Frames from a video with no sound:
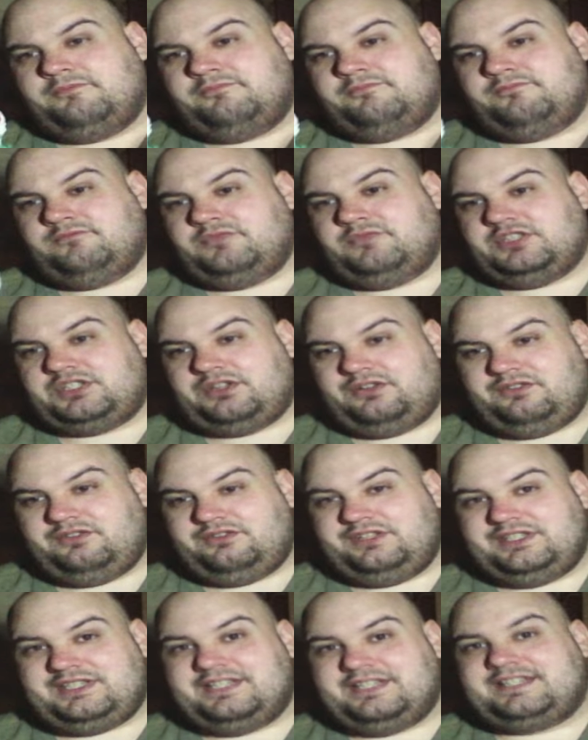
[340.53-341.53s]
It's
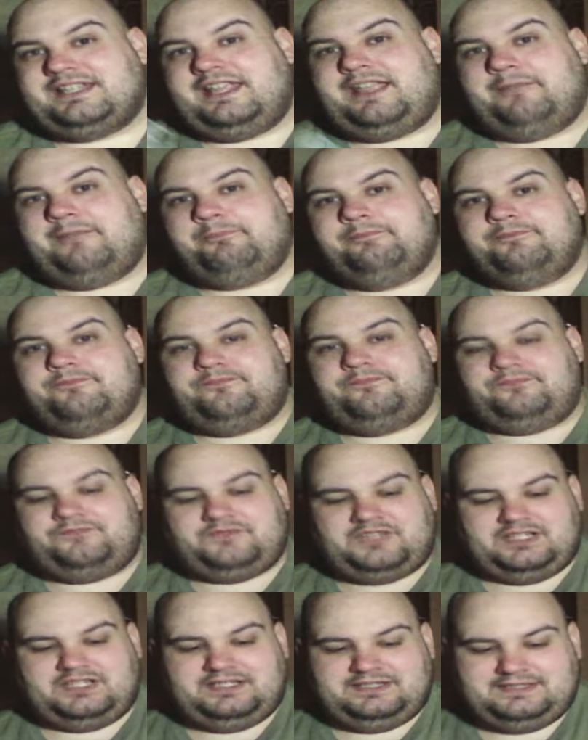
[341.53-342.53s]
currently 6 a.m.
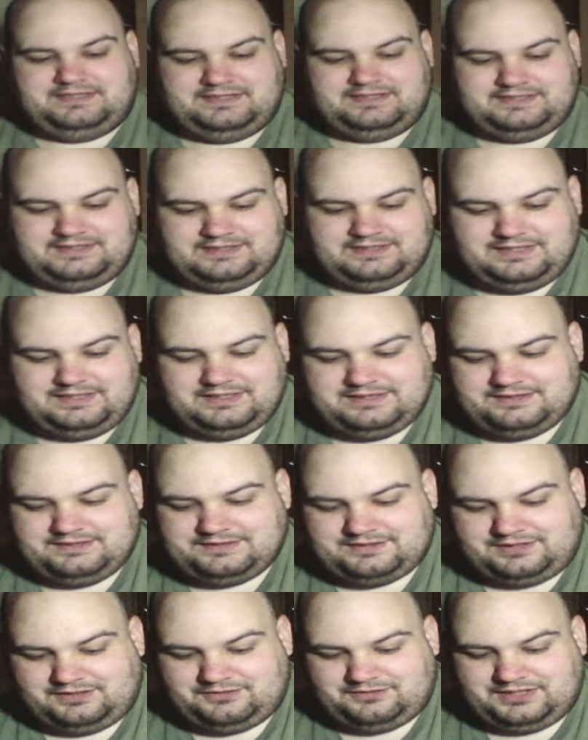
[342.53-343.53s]

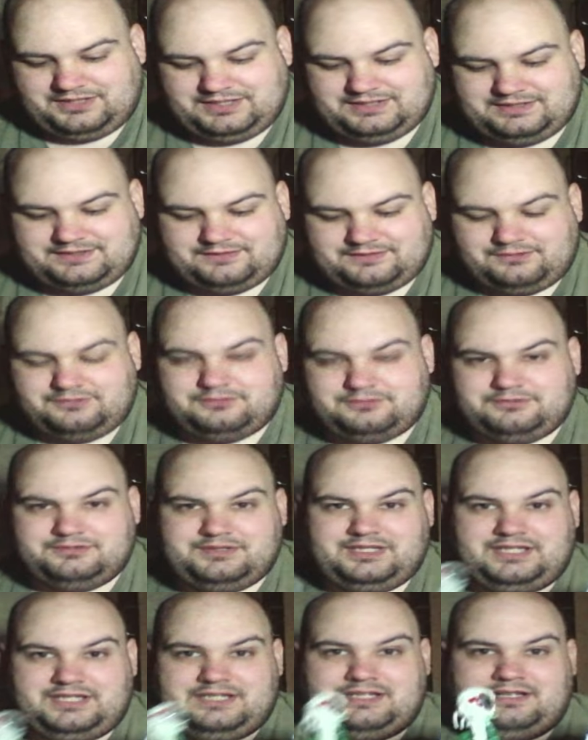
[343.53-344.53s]
So he sold.
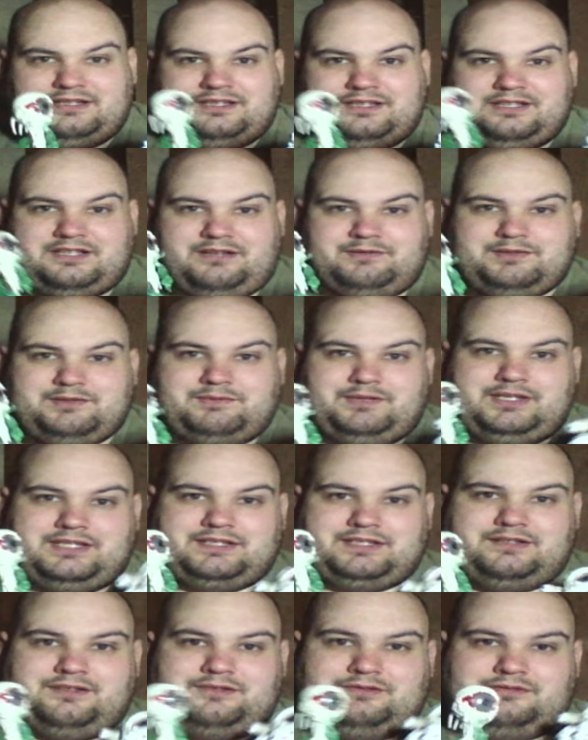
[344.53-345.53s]
He comes with his
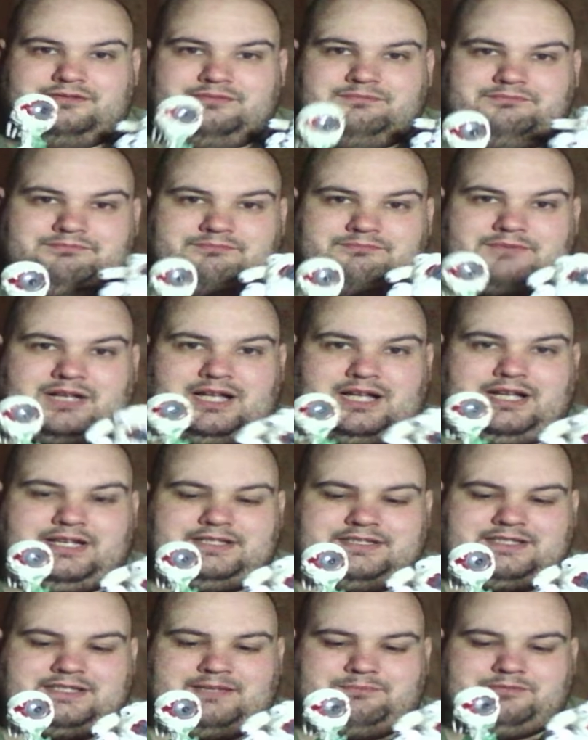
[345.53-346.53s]
little eye
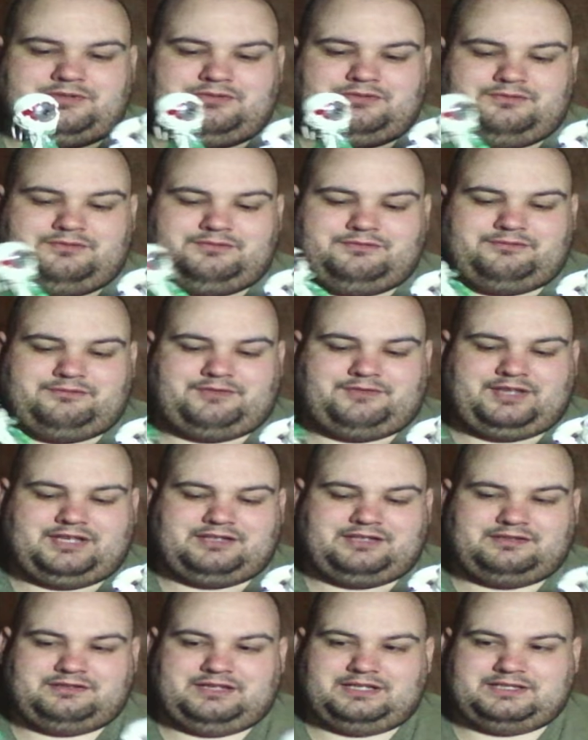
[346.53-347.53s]
scepter
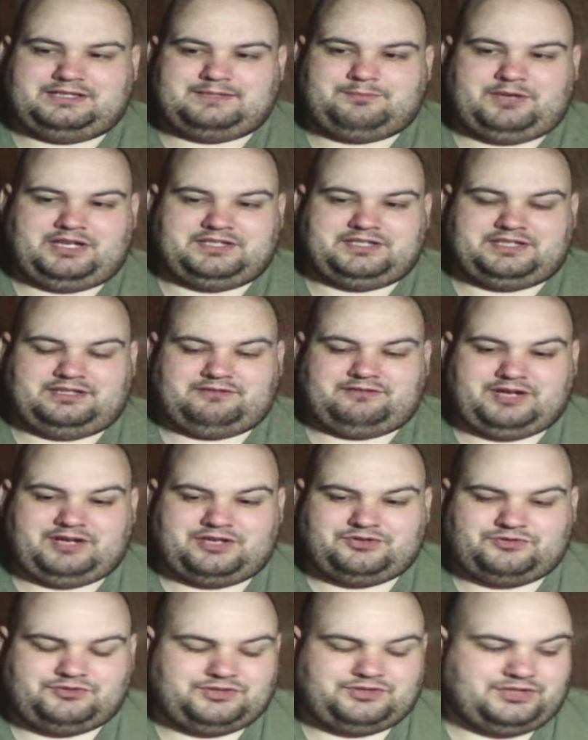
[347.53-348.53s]
thing that spies on the
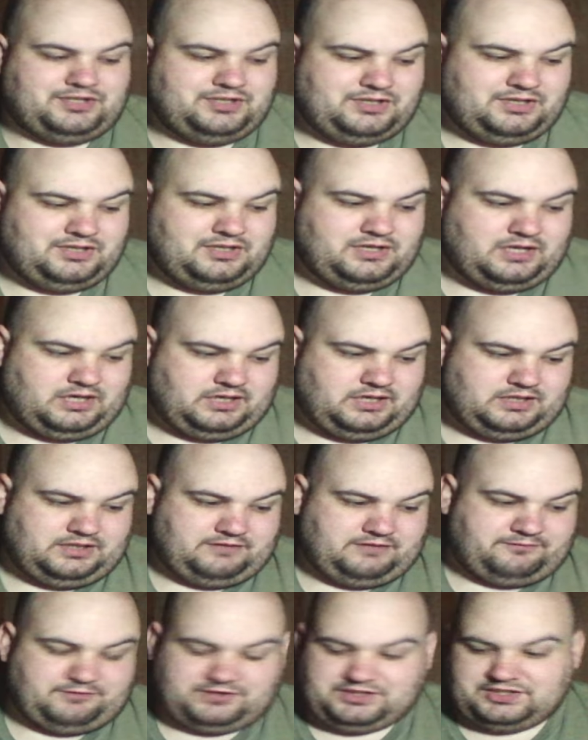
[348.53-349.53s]
Rangers
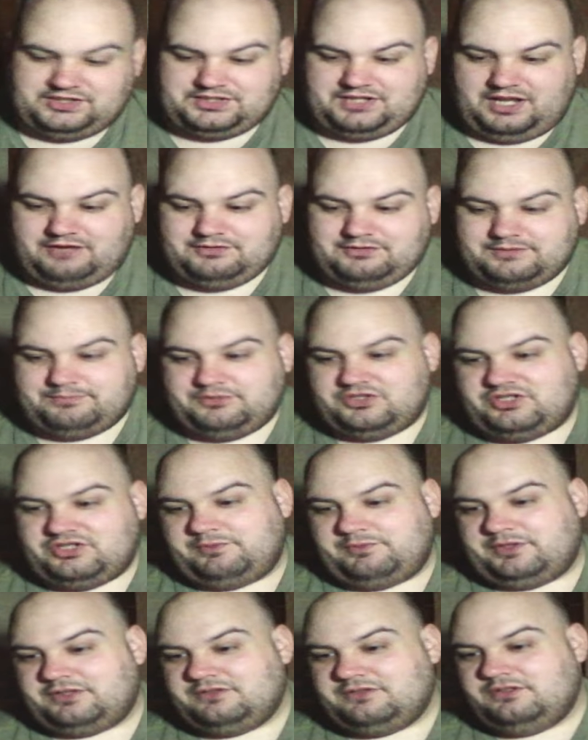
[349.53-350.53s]
for $6 plus
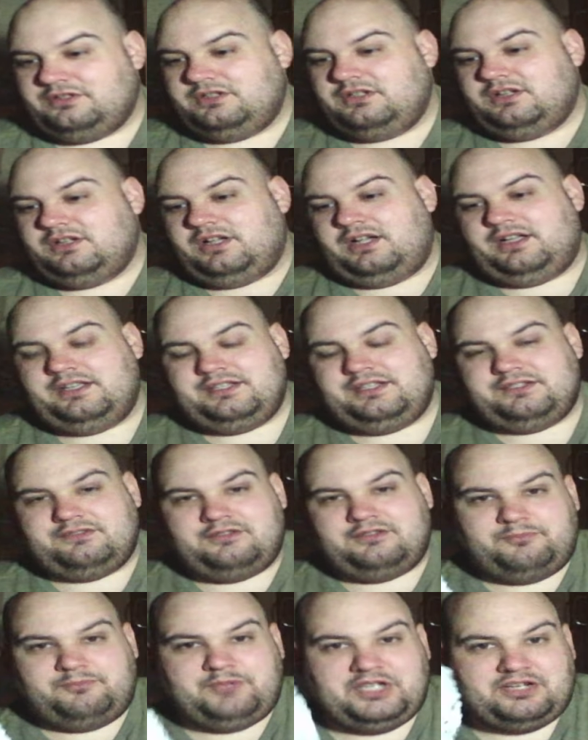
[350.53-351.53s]
shipping. He's a
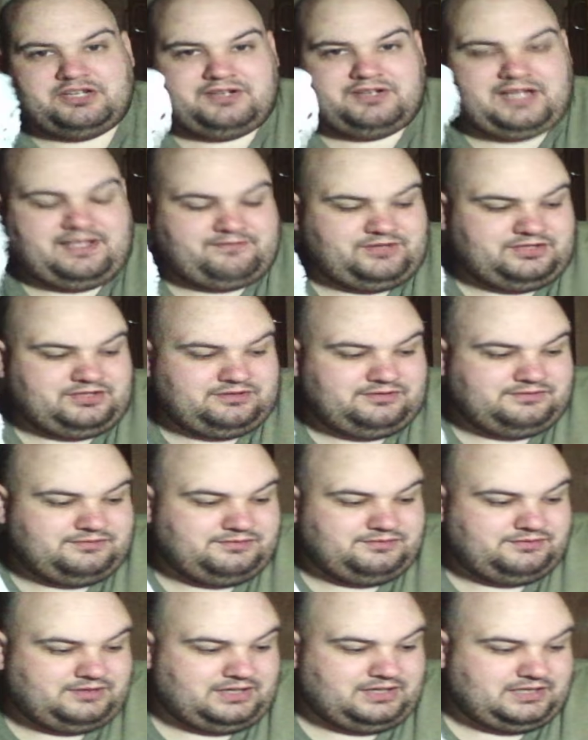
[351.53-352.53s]
little bigger and heavier,
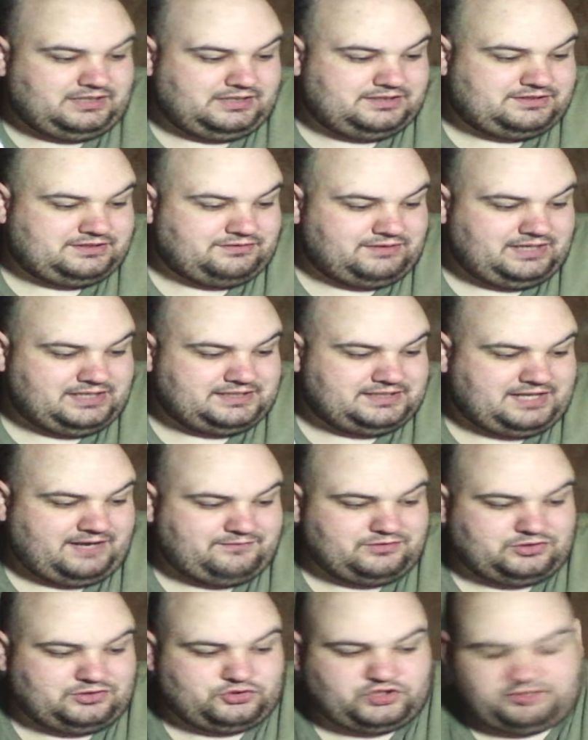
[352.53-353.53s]
so he has
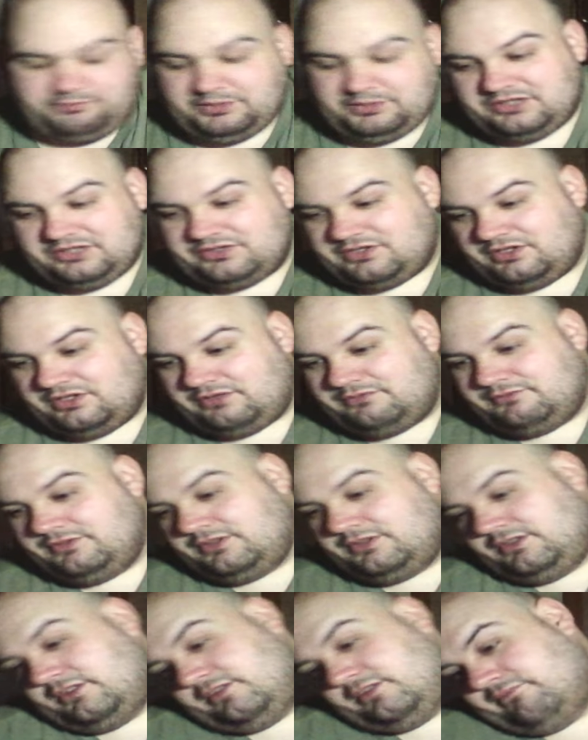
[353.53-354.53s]
heavier shipping. So
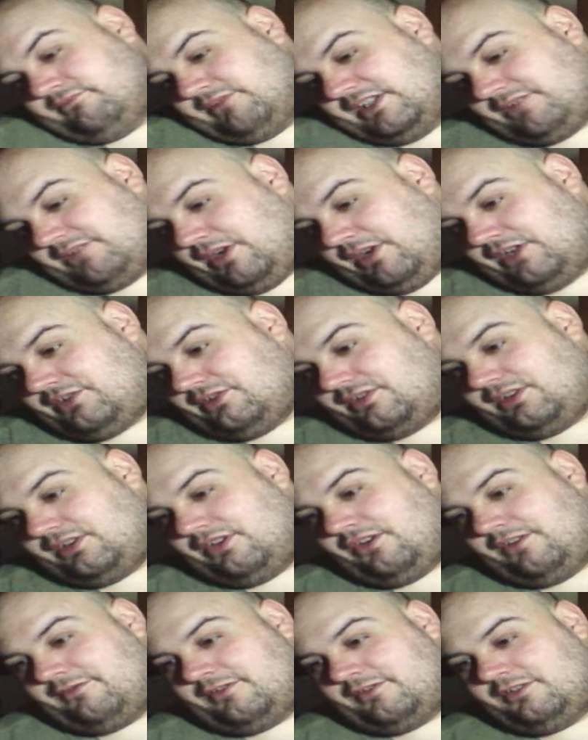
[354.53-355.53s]
that's why I took the
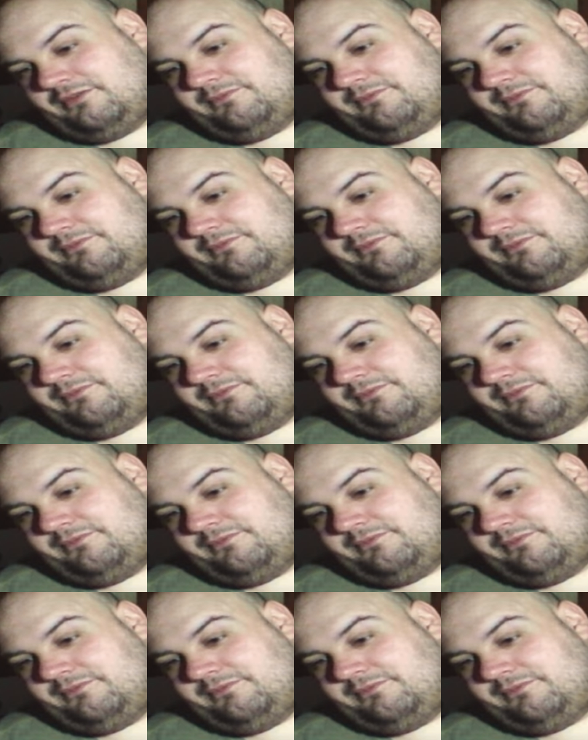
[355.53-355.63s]
offer.